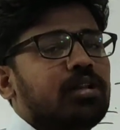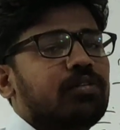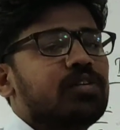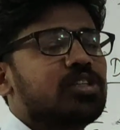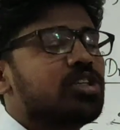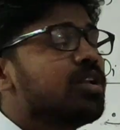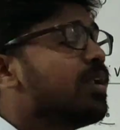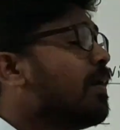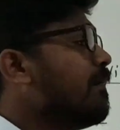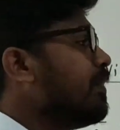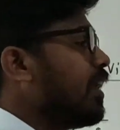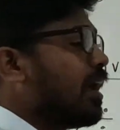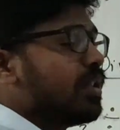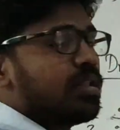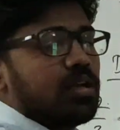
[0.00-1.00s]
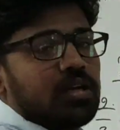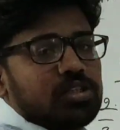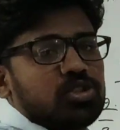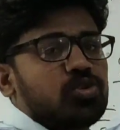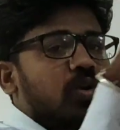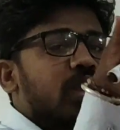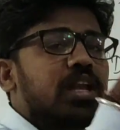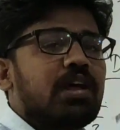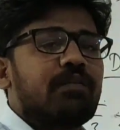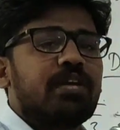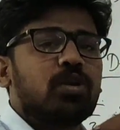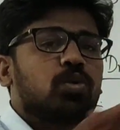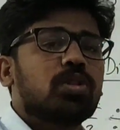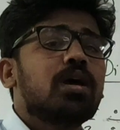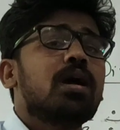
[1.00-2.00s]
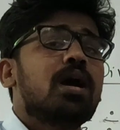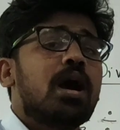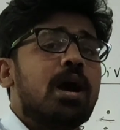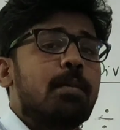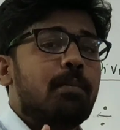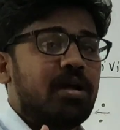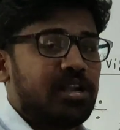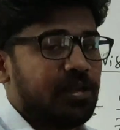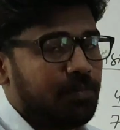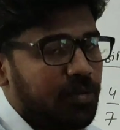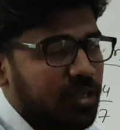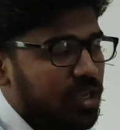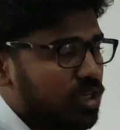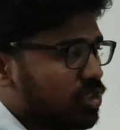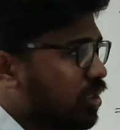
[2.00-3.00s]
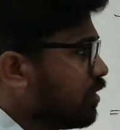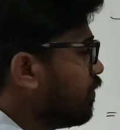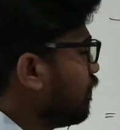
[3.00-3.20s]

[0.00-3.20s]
division and straight away to the multiplication.